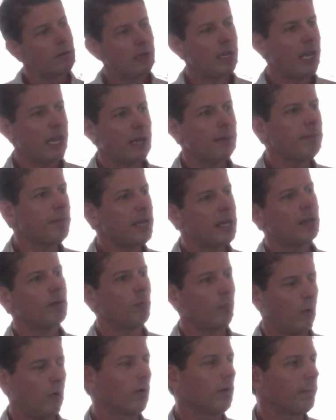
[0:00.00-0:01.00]
can't make
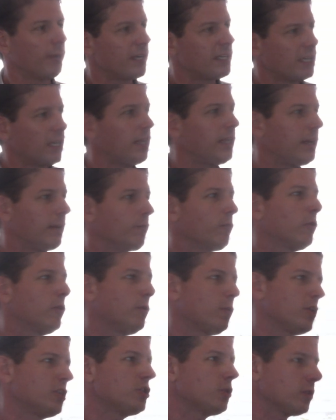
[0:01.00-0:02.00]
it warm by telling everyone
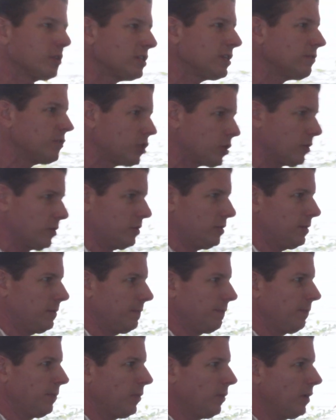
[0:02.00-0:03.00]
to wear short sleeve shirts.
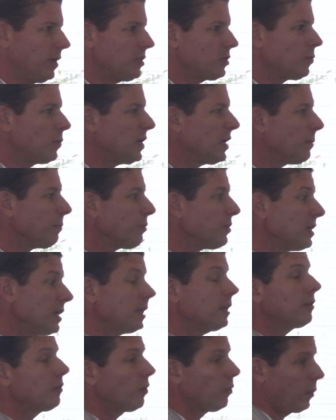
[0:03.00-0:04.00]
Right? So we can
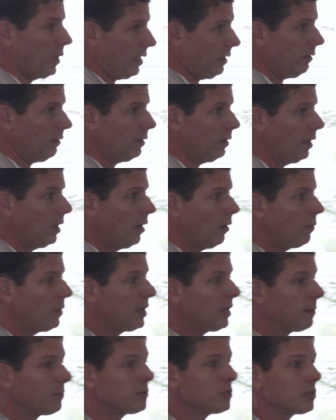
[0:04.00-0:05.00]
predict the weather, we
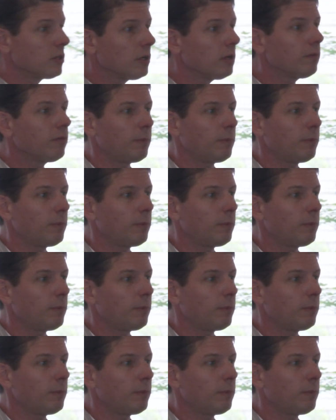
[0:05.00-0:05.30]
can observe